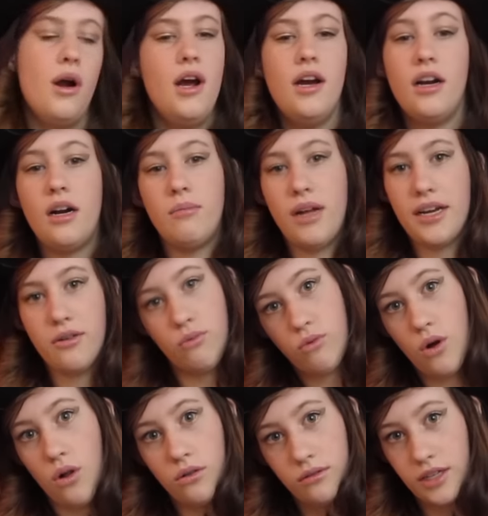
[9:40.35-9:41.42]
And I'm like,
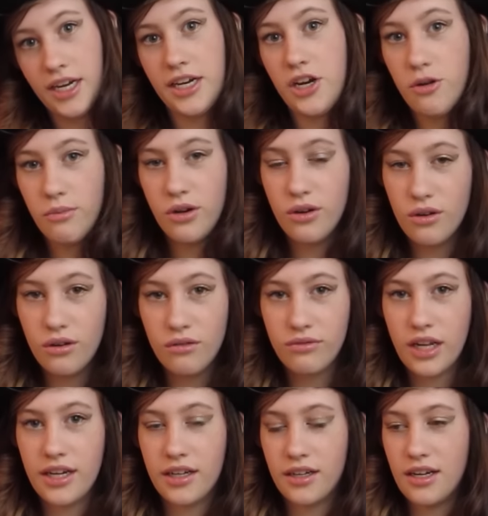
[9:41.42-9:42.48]
well, can you move?
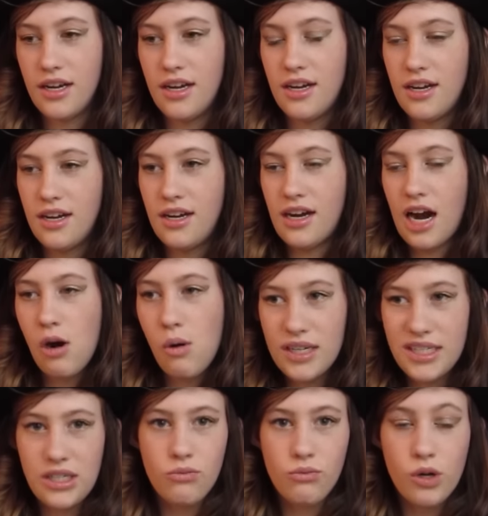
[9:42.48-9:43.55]
Like, I
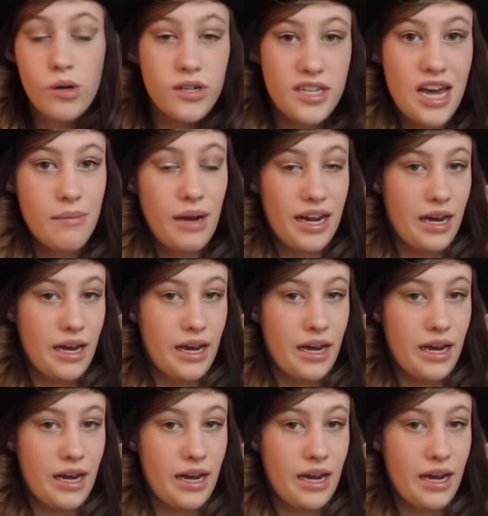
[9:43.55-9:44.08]
wasn't rude to them.